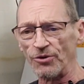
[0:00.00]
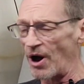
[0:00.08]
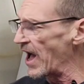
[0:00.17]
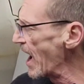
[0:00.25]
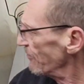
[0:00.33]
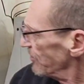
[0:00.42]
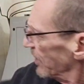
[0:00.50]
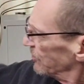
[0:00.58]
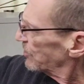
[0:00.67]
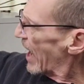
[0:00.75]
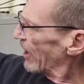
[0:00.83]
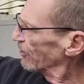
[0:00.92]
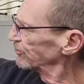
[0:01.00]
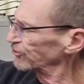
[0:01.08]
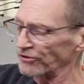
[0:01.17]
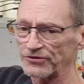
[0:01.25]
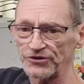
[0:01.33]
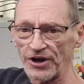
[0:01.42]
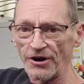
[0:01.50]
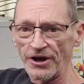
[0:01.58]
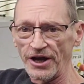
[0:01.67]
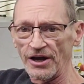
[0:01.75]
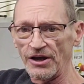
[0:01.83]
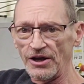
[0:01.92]
So I have the entire surface
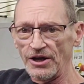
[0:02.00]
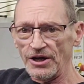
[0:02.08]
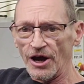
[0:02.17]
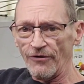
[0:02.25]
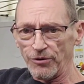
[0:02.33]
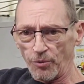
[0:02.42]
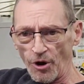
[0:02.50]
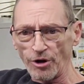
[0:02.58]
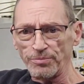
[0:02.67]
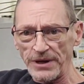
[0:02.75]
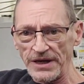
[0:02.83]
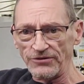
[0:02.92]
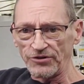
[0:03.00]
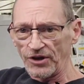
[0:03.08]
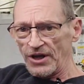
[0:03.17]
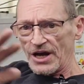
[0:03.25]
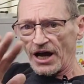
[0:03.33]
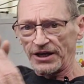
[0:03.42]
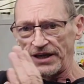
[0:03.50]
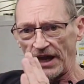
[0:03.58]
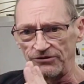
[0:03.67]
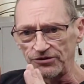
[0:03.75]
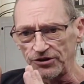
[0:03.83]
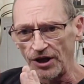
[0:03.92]
area of the workpiece
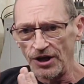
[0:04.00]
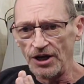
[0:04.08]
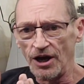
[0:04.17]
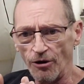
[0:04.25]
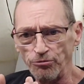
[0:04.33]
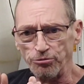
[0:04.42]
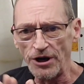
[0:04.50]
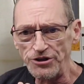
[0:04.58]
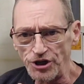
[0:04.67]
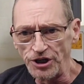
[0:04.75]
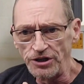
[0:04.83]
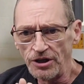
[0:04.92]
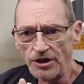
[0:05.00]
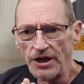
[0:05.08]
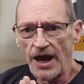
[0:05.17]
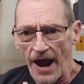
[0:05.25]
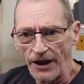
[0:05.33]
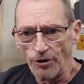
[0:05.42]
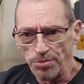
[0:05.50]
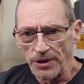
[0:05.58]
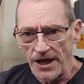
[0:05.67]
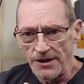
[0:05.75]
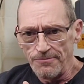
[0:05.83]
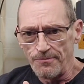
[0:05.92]
against a rigid angle
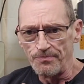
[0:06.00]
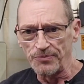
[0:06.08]
plate.